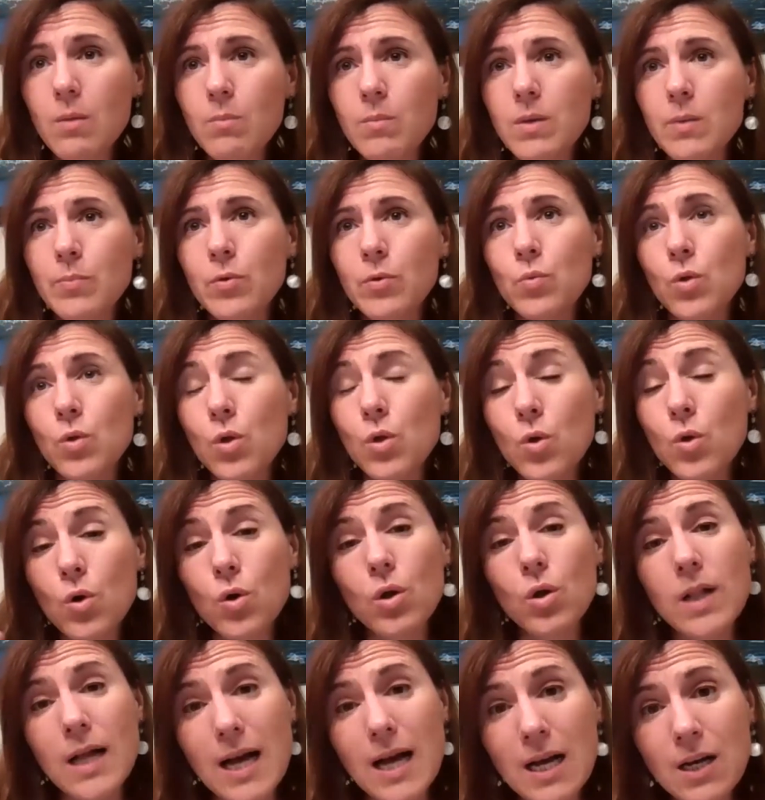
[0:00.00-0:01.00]
people will
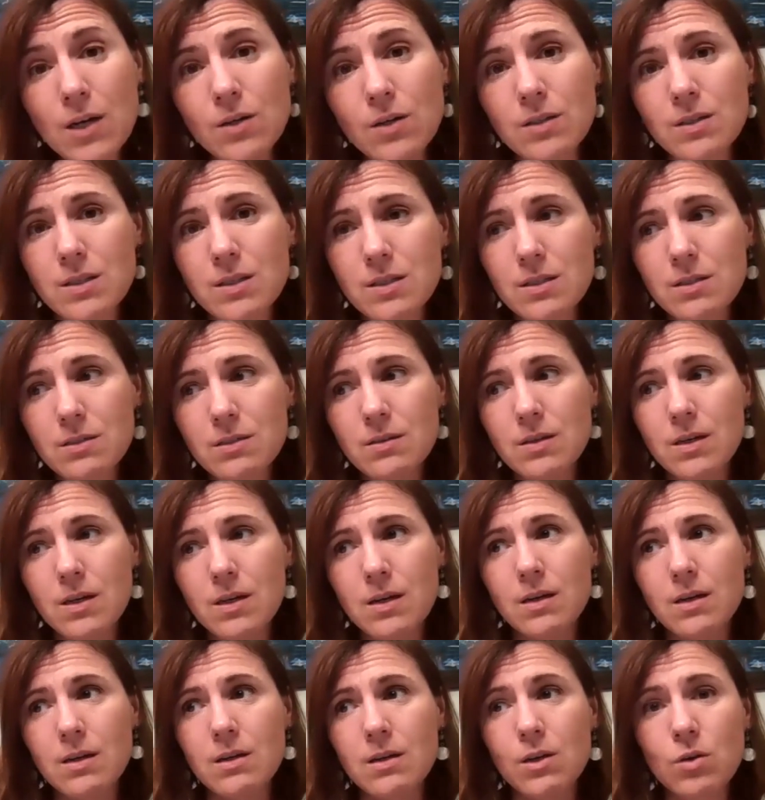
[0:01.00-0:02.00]
call out
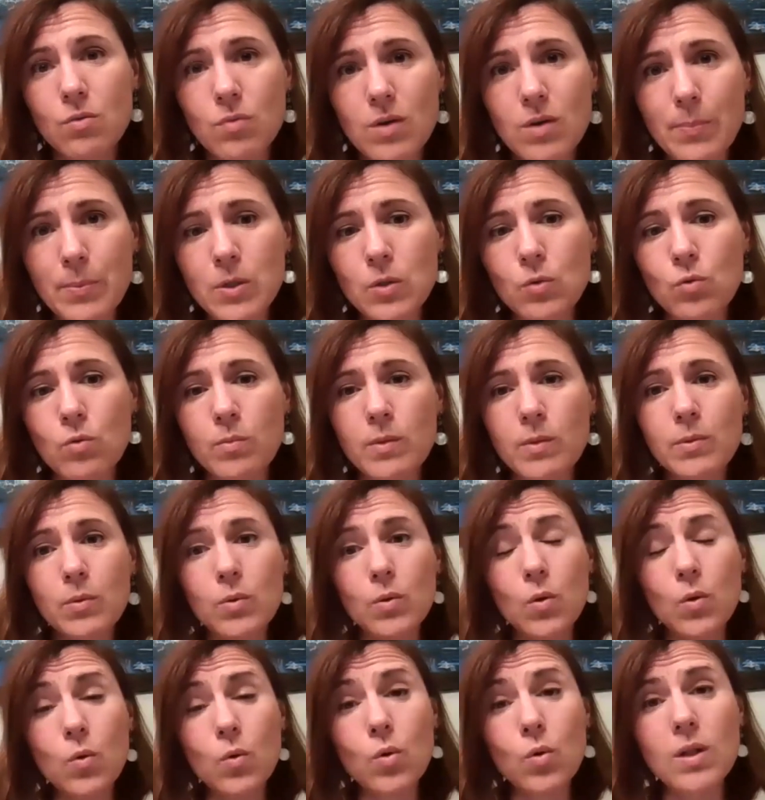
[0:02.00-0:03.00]
corruption, or
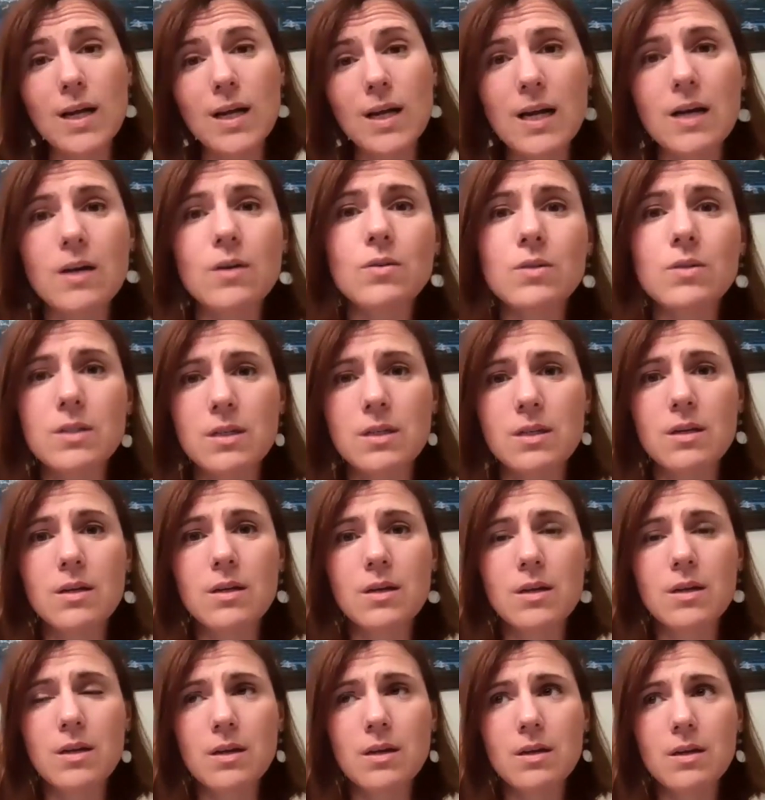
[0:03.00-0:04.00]
people
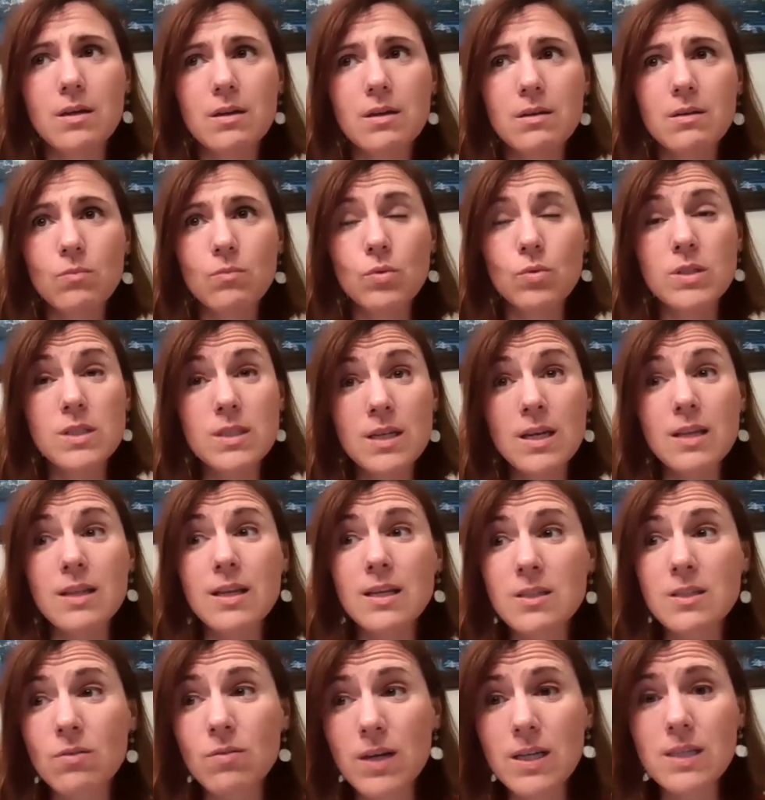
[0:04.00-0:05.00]
will say
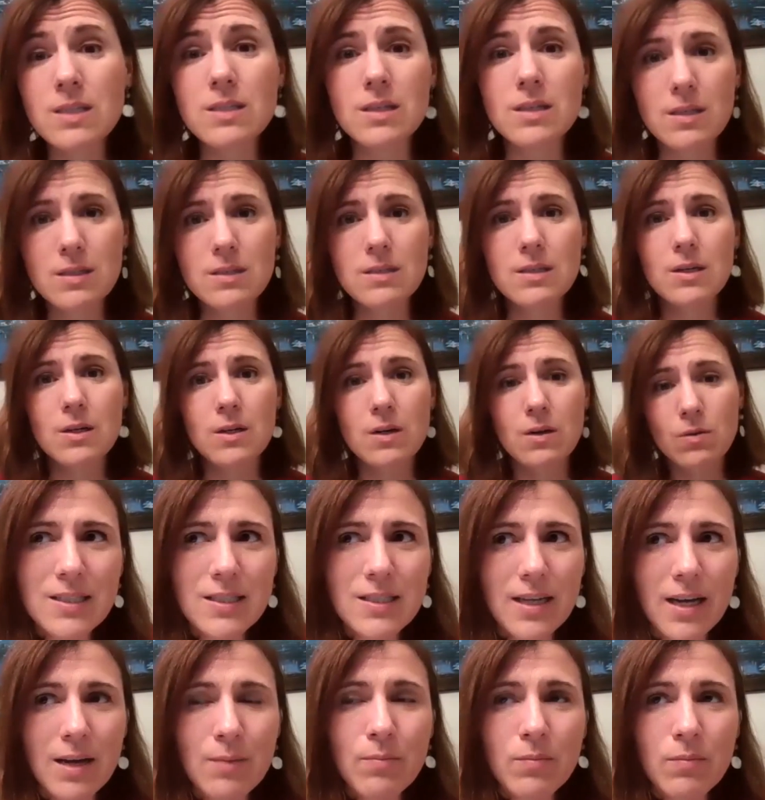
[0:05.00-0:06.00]
that's racist. You know,
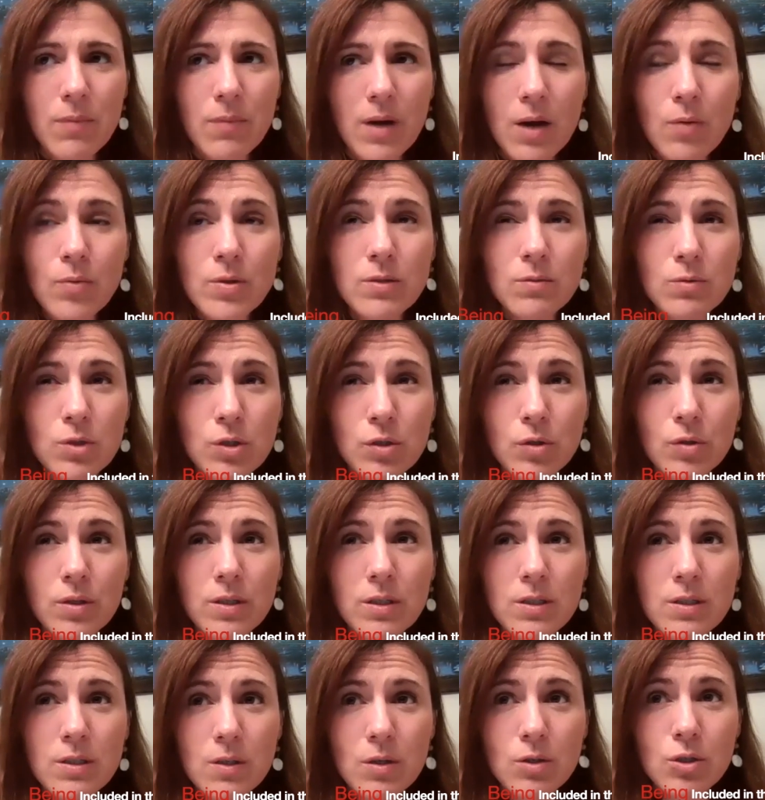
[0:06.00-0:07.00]
I was
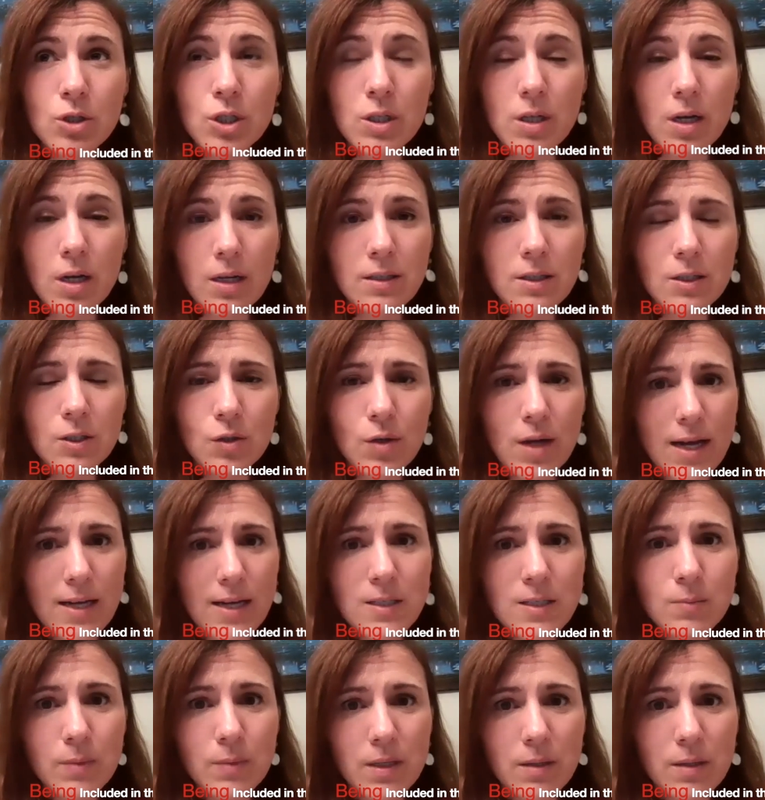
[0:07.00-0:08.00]
truly so shocked that you
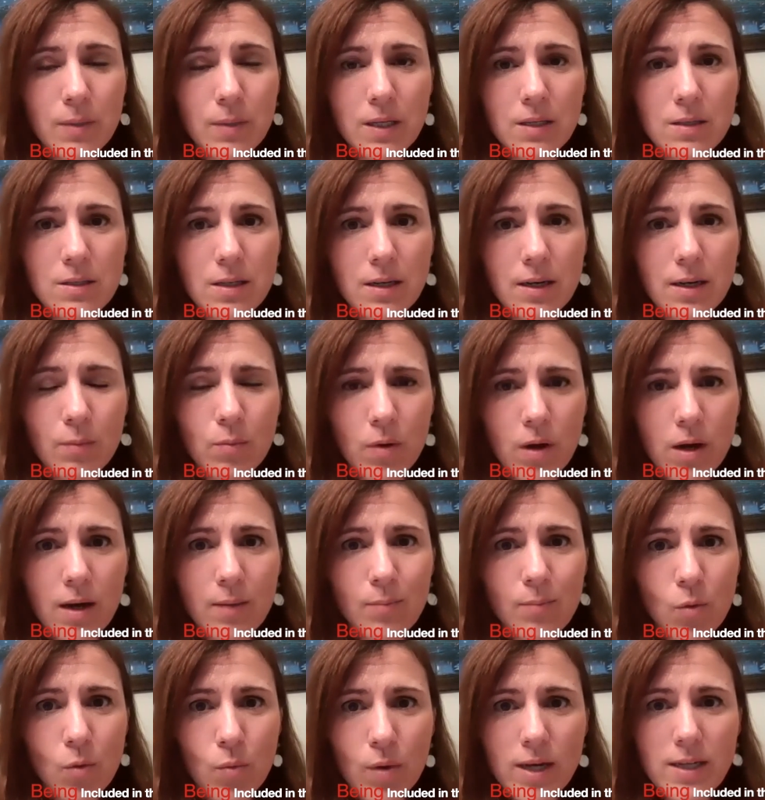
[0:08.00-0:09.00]
asked me, because
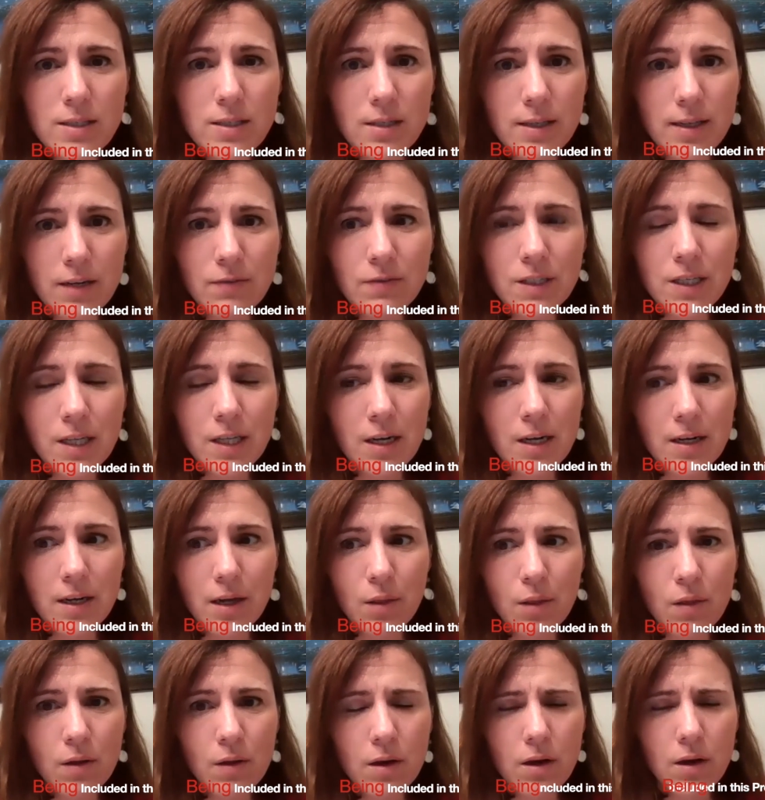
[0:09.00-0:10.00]
I'm a white South African, and
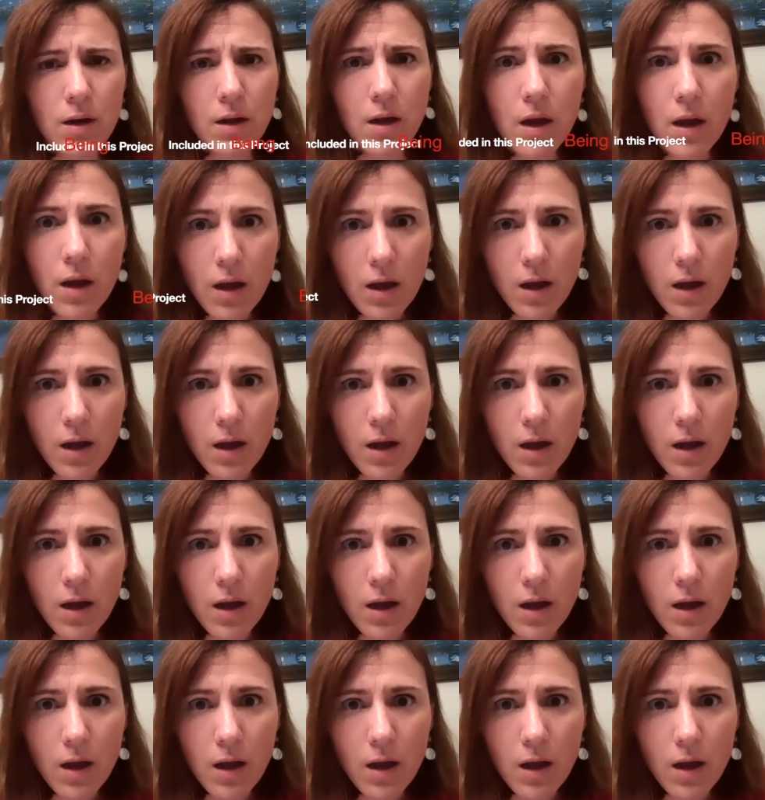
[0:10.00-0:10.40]
I thought,